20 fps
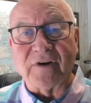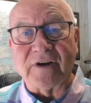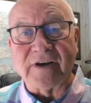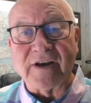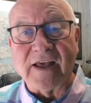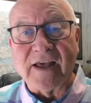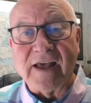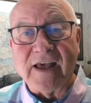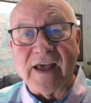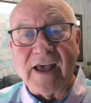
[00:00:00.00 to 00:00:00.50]

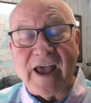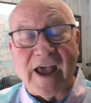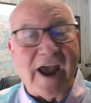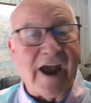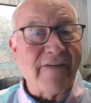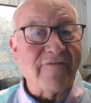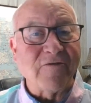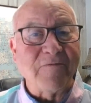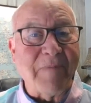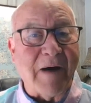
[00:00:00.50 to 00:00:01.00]
And
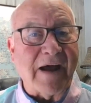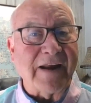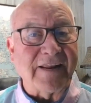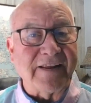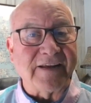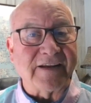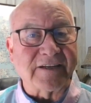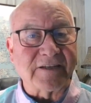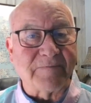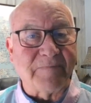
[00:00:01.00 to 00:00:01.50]

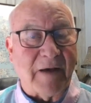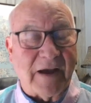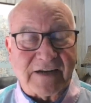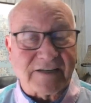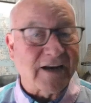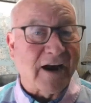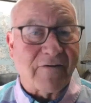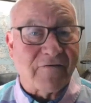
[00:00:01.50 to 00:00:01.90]
everybody expects,